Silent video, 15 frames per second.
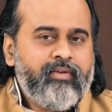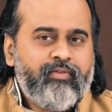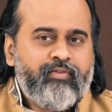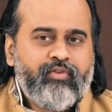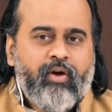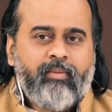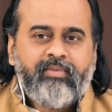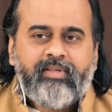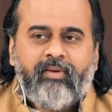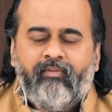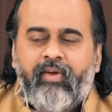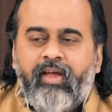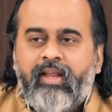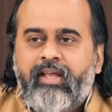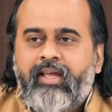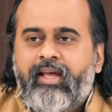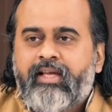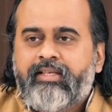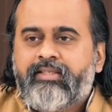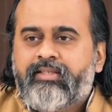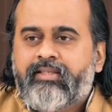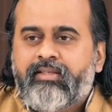From somewhere he
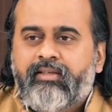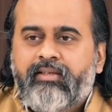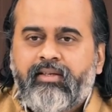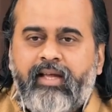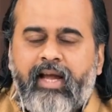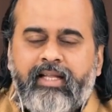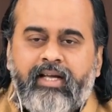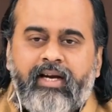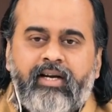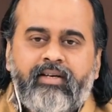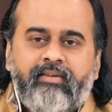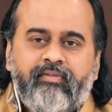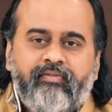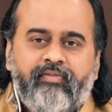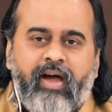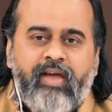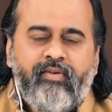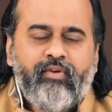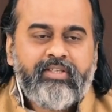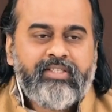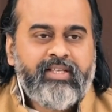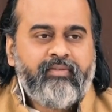has gathered five
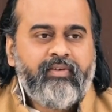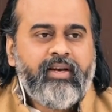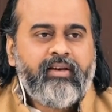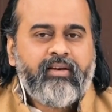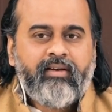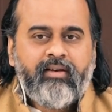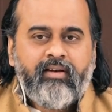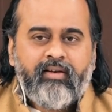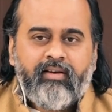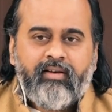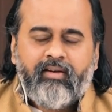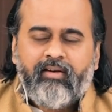or seven